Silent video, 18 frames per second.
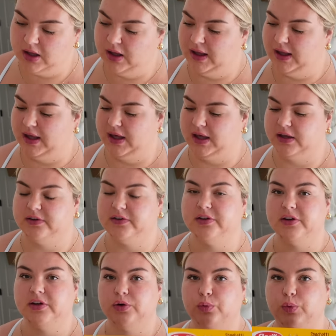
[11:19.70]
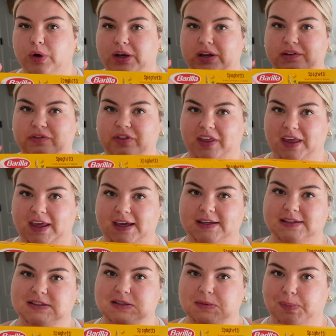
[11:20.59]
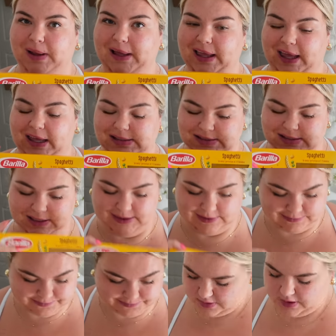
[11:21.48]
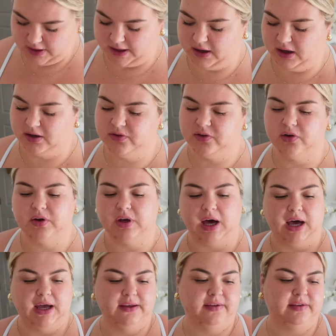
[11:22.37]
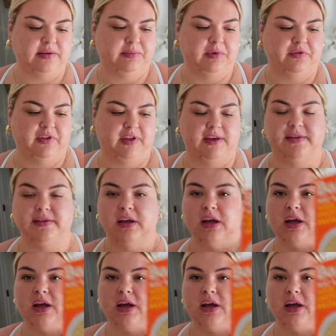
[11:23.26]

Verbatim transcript: and one of the spaghetti. I also got some of this